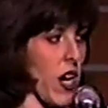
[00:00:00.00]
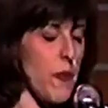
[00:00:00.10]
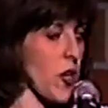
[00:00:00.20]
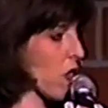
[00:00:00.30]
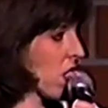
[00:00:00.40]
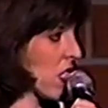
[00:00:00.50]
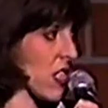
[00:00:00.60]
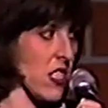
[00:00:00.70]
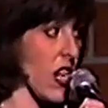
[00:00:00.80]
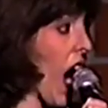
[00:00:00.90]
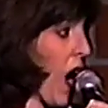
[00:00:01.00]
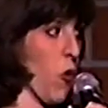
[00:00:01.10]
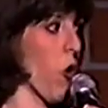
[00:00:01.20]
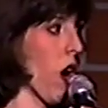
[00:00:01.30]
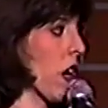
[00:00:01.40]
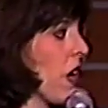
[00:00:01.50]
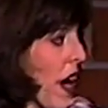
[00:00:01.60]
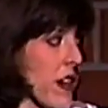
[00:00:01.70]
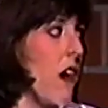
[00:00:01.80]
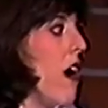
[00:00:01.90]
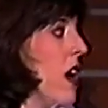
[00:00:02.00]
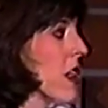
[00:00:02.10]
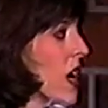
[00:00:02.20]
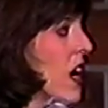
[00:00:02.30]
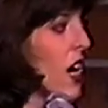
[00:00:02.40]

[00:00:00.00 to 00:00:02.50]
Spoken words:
Hypnosis does not work at all.